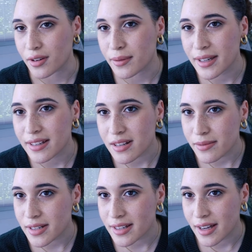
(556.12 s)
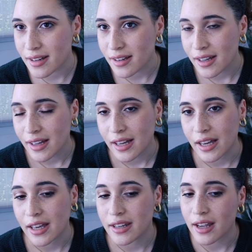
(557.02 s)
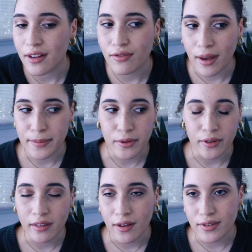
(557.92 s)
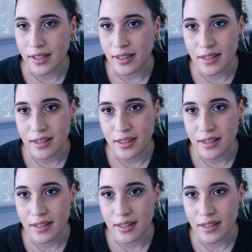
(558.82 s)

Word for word: three weeks, I'm gonna say, and I've absolutely loved it.